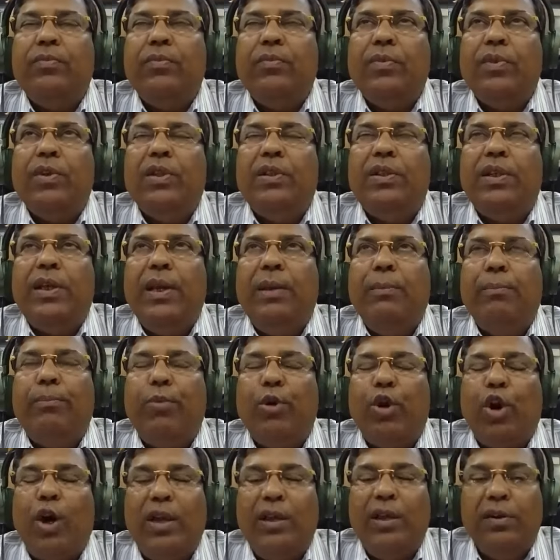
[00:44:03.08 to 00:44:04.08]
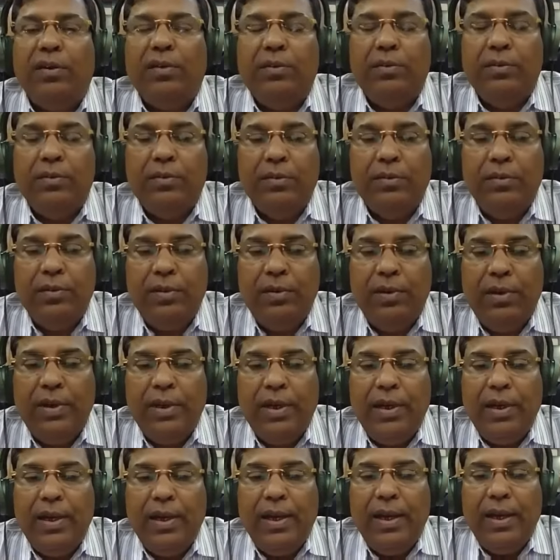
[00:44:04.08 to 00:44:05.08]
the employer,
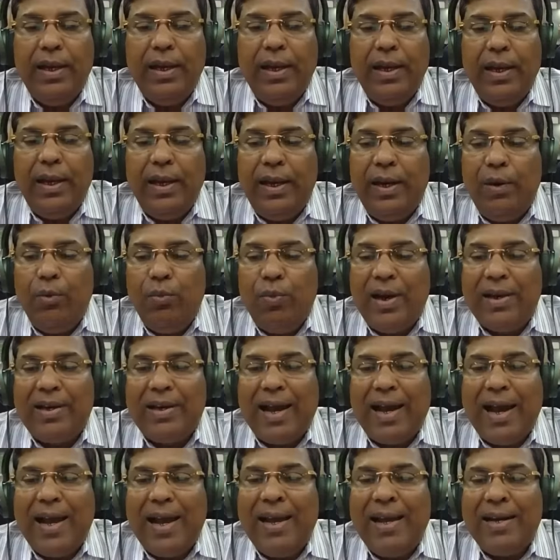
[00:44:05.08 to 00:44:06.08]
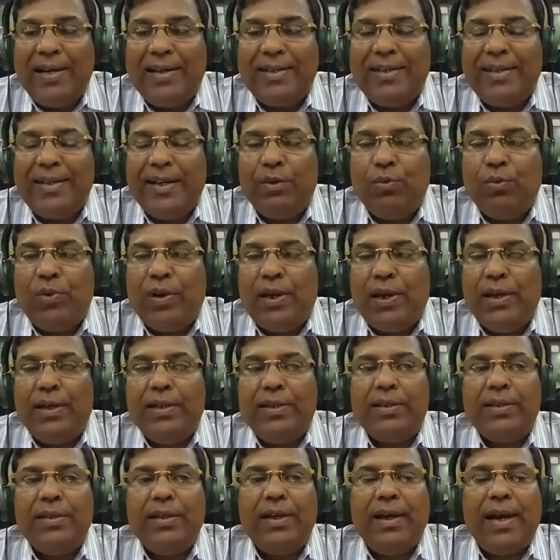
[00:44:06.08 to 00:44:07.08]
and what I had said
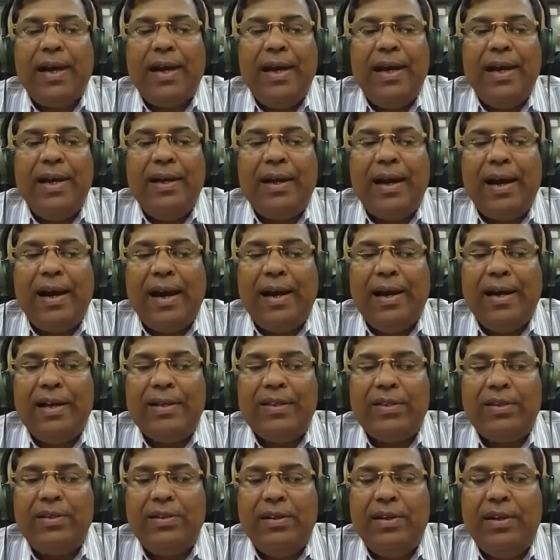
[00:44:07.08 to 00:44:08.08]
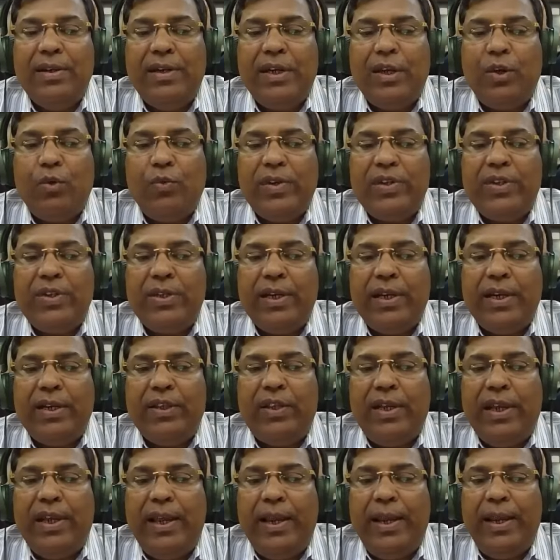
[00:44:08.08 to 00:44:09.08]
was, I had asked and requested
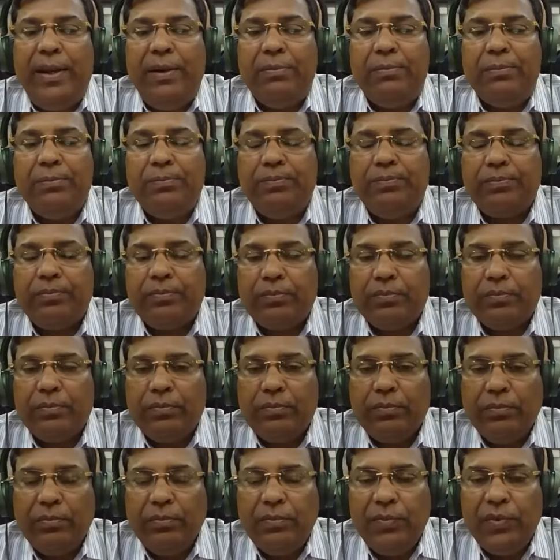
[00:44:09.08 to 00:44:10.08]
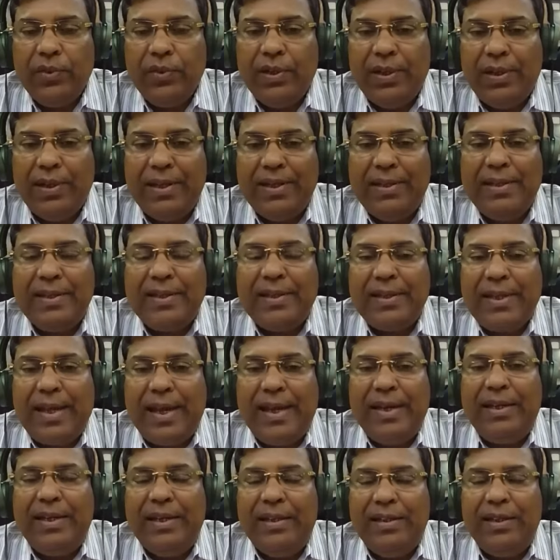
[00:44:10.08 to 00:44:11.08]
the other
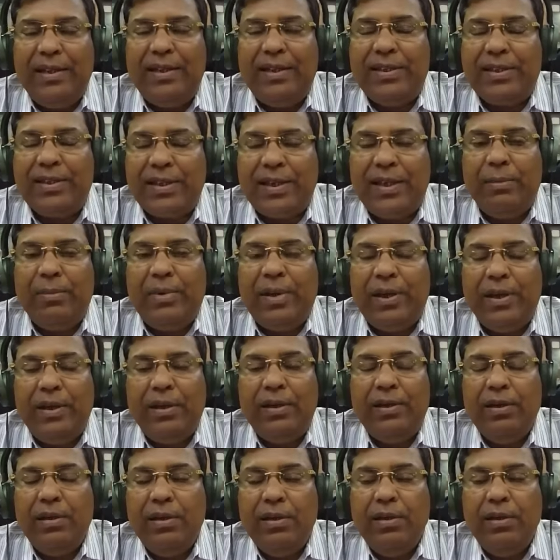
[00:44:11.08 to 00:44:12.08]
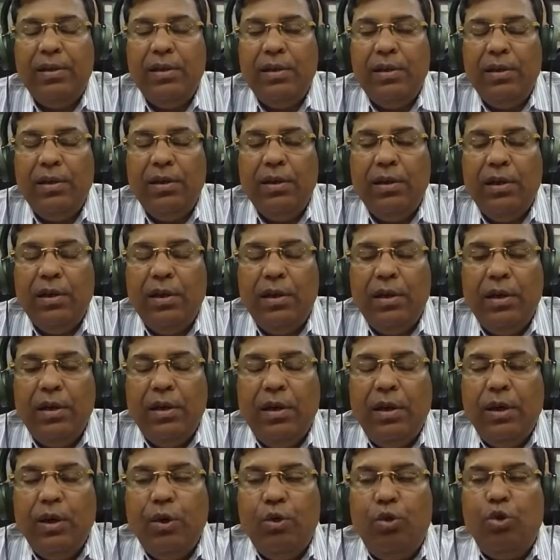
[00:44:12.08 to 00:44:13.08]
side in the discovery
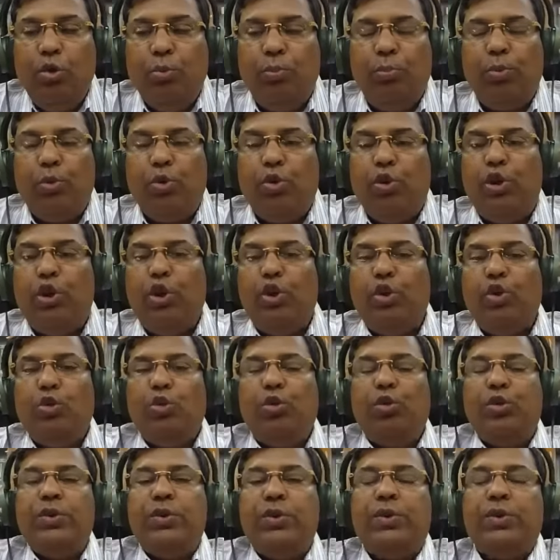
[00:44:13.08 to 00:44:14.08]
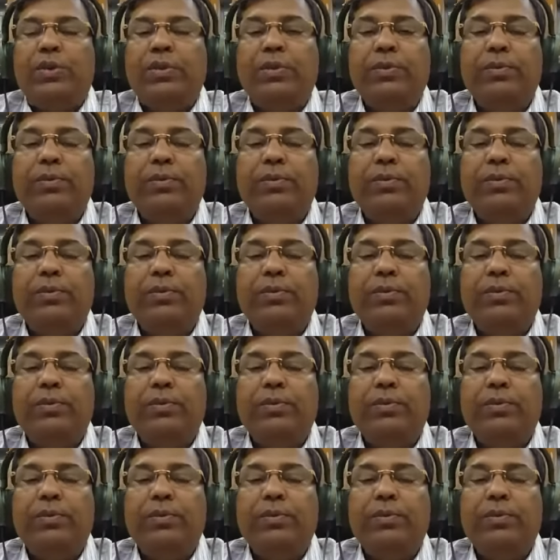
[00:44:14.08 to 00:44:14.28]
to produce